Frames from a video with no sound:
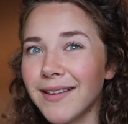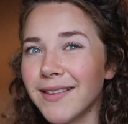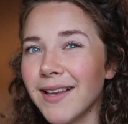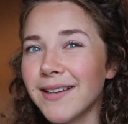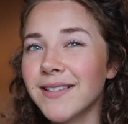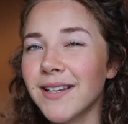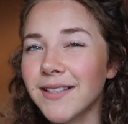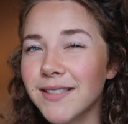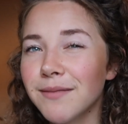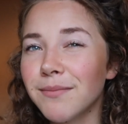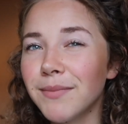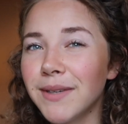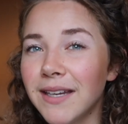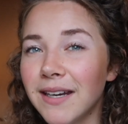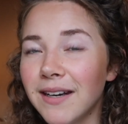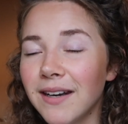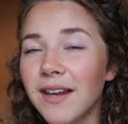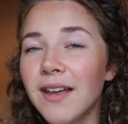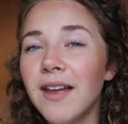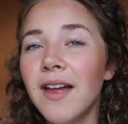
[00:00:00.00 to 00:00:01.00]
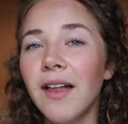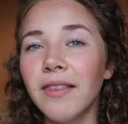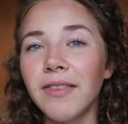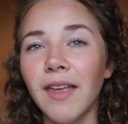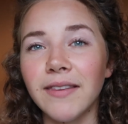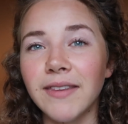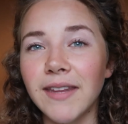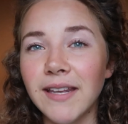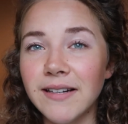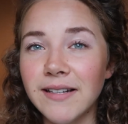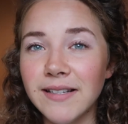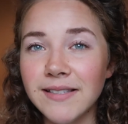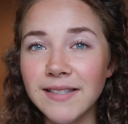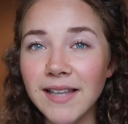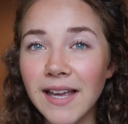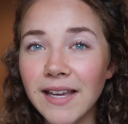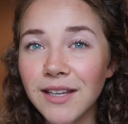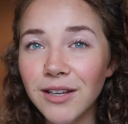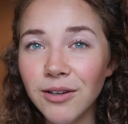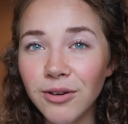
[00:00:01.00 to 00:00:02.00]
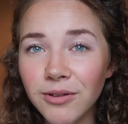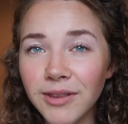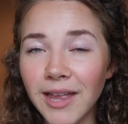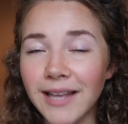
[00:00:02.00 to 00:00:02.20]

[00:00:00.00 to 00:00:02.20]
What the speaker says: and that doesn't mean that they dislike you.